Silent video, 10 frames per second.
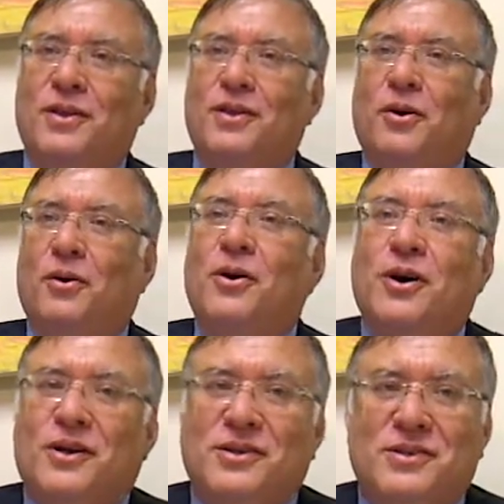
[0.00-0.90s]
No
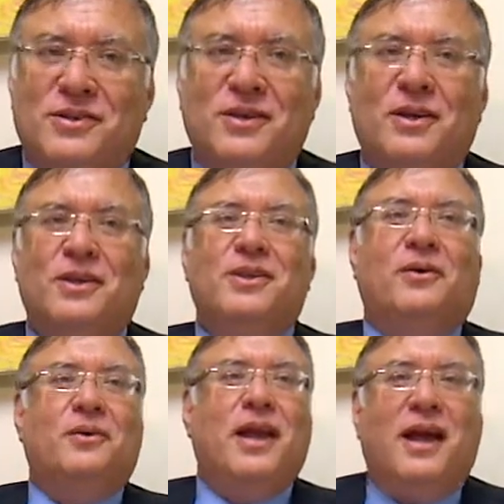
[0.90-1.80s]
hooks,
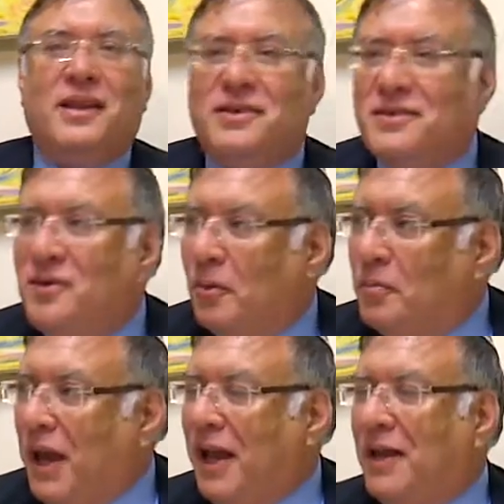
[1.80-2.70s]
no nets, no
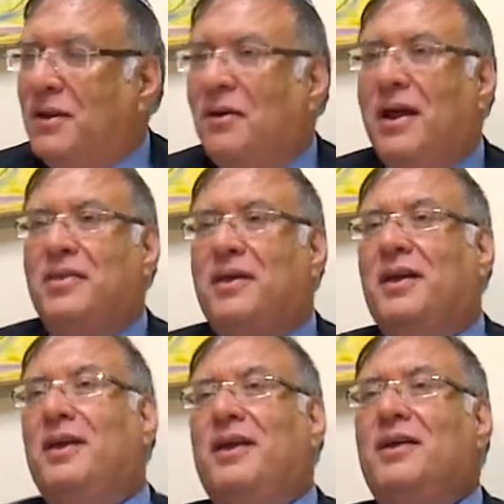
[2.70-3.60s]
bait, no nothing.
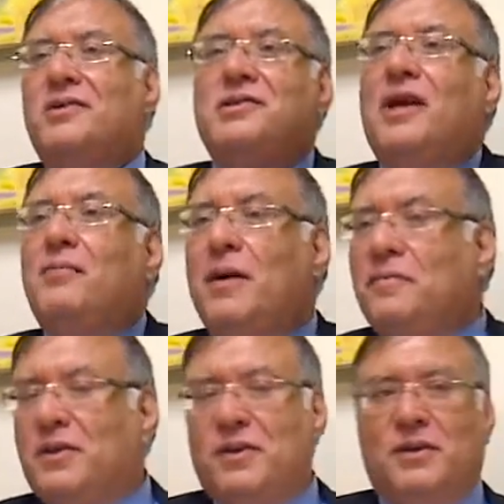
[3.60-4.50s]
Just come up
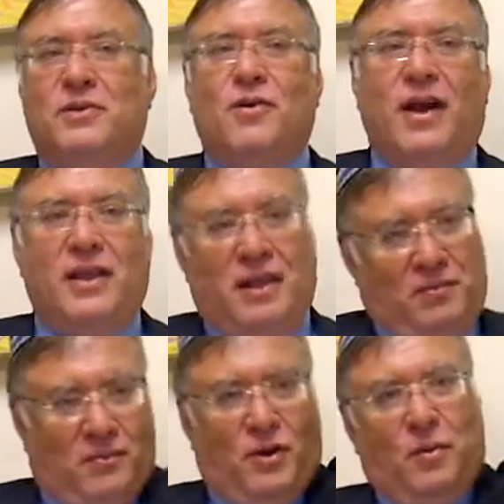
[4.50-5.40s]
to the dry land,
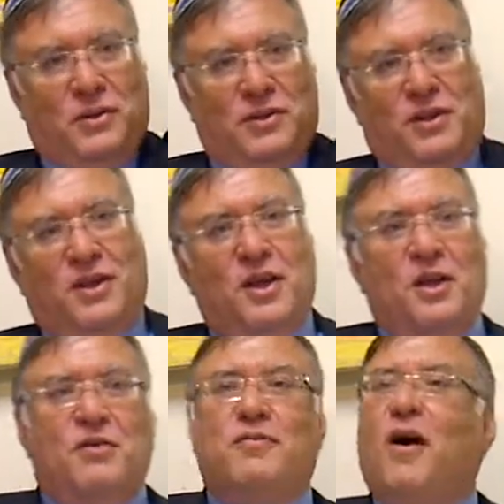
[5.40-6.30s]
go into the
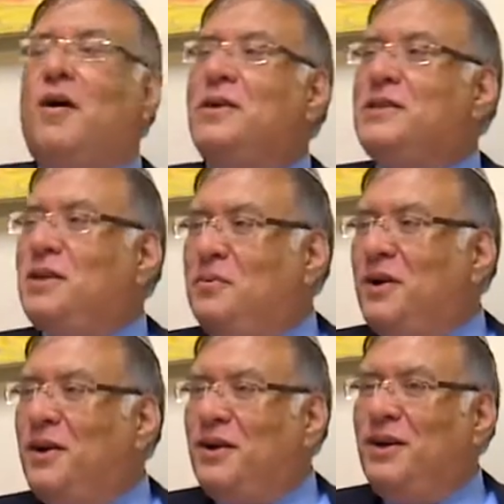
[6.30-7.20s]
forest
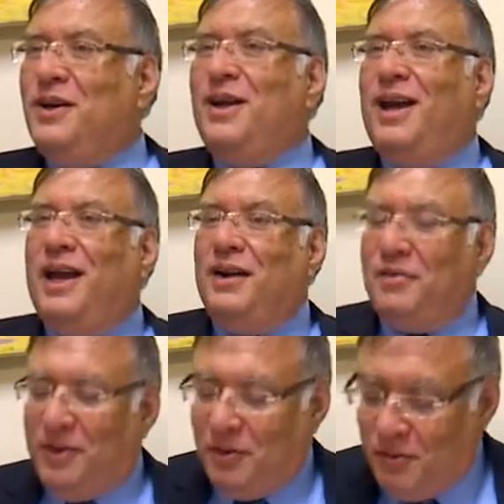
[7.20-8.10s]
somewhere, and
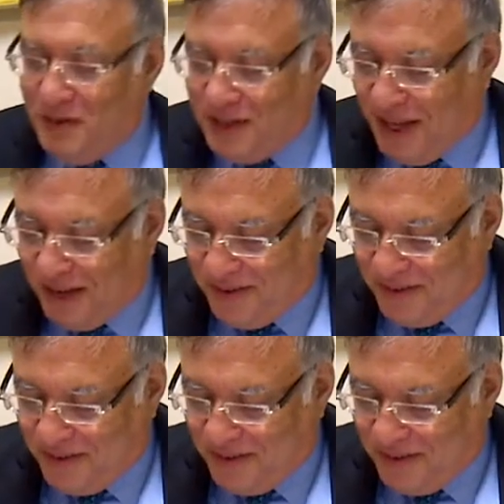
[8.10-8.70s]
everything will be solved.